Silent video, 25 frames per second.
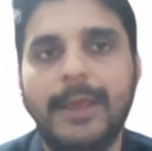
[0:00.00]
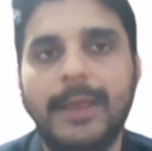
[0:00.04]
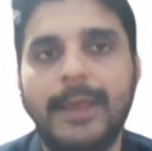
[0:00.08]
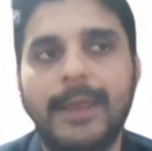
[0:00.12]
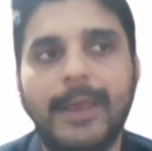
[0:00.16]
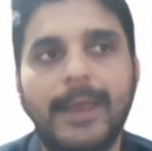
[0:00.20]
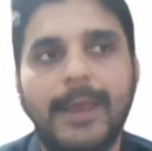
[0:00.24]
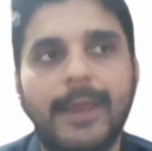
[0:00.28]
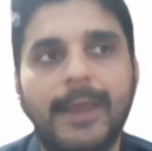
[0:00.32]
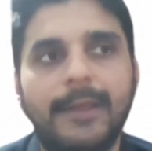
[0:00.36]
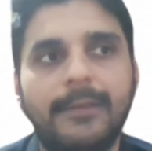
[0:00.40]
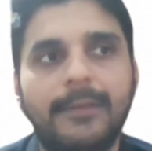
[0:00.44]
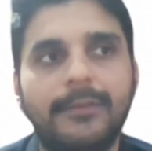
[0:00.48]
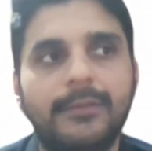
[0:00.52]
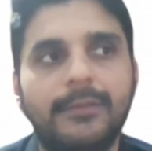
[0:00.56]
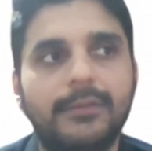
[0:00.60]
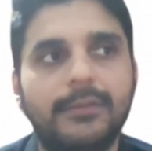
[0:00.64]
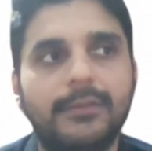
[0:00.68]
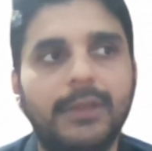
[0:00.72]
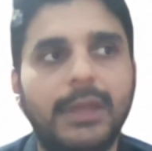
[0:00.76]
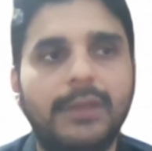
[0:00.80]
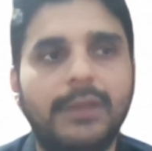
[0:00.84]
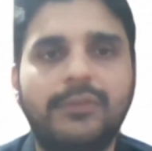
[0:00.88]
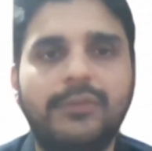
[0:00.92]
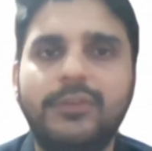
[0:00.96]
And
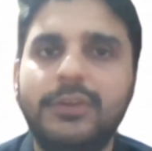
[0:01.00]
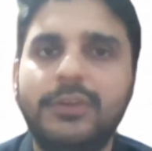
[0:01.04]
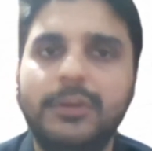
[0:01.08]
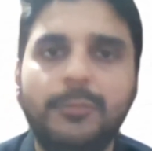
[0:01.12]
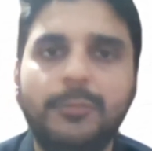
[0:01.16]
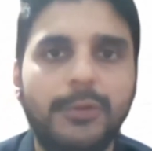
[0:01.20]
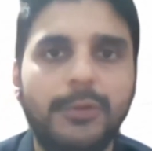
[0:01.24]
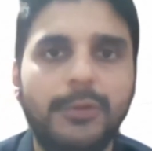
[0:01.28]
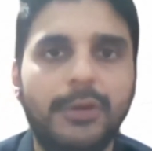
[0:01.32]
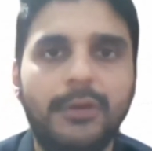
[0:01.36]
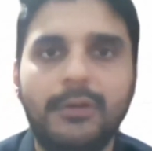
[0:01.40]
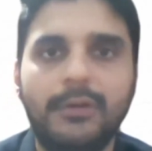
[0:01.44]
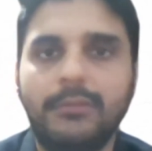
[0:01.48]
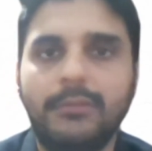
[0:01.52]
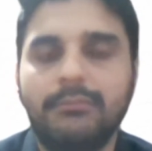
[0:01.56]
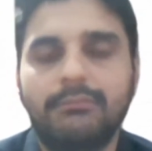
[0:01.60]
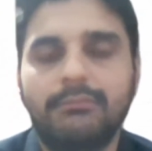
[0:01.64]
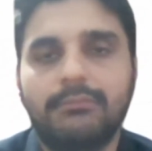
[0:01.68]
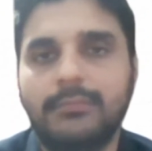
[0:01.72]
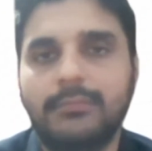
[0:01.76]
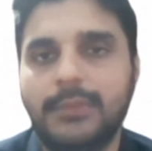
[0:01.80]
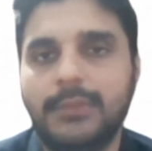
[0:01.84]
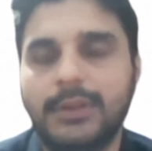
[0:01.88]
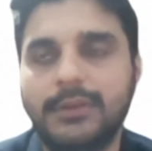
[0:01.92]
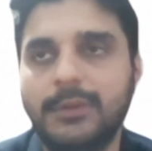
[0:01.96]
like GDPR,
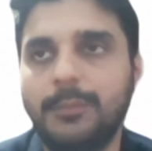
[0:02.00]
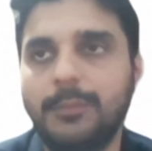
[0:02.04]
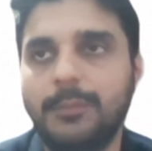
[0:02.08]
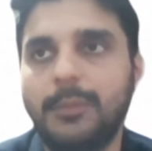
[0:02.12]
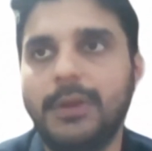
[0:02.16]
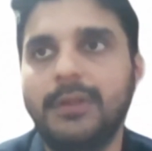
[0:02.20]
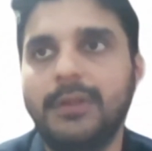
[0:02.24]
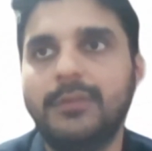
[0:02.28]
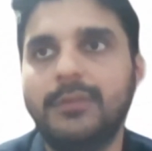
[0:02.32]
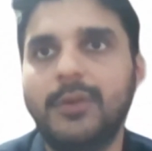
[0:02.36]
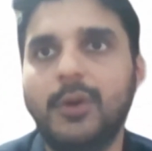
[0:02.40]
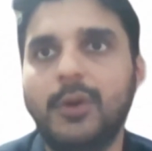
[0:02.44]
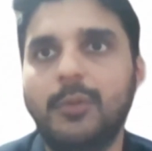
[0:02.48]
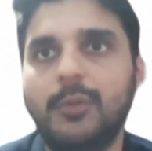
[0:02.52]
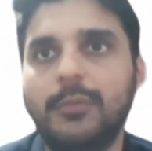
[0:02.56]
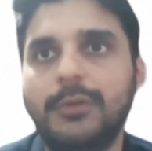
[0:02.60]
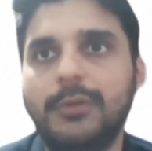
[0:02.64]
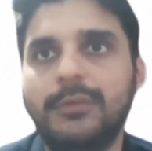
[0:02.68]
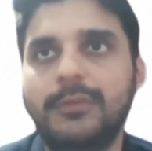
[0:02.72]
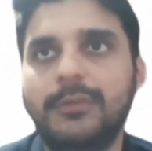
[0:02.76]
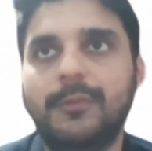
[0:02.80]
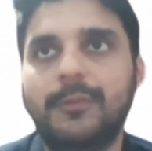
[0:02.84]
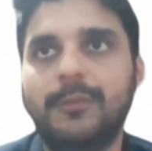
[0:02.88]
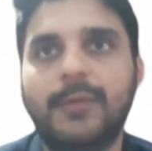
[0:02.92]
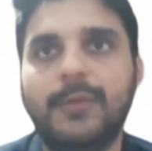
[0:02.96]
it depends how
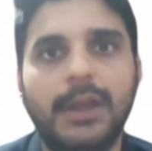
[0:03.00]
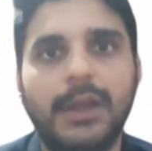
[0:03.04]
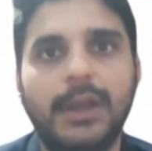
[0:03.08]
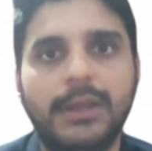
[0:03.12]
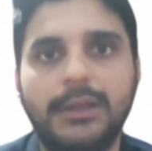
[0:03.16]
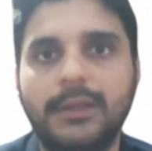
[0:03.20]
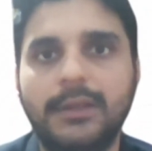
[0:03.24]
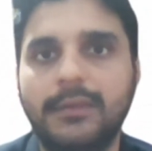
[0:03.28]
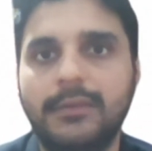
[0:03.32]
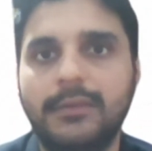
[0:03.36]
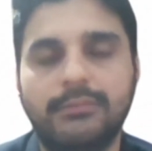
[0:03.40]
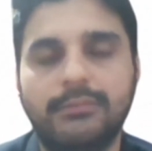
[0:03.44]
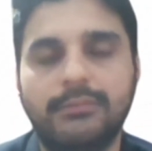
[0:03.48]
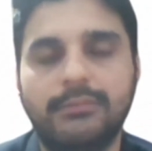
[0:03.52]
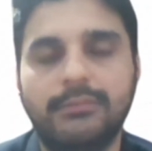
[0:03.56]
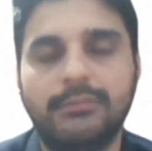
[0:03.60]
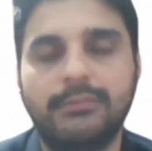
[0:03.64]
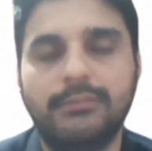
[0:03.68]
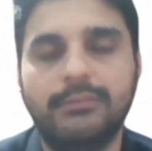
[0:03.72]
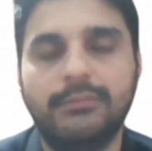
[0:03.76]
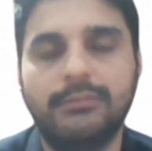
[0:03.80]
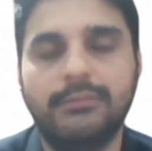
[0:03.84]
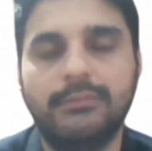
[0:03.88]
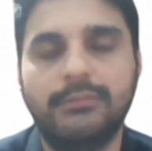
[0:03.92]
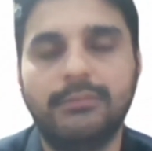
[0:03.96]
much fine is
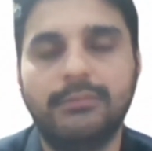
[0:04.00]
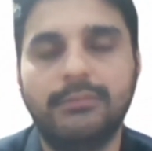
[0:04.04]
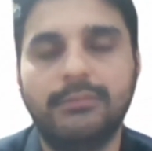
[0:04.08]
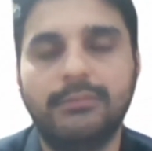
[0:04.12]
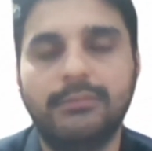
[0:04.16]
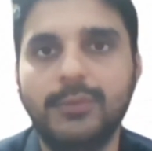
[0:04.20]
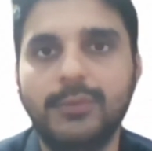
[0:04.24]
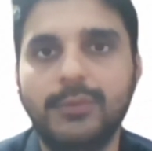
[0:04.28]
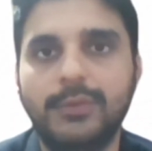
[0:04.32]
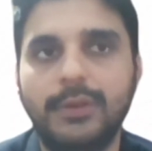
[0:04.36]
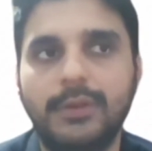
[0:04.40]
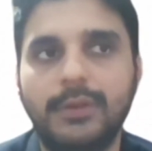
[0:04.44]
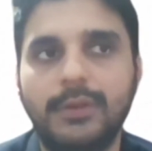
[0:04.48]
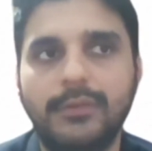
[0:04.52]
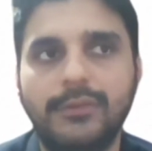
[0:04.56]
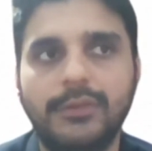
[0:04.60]
issued.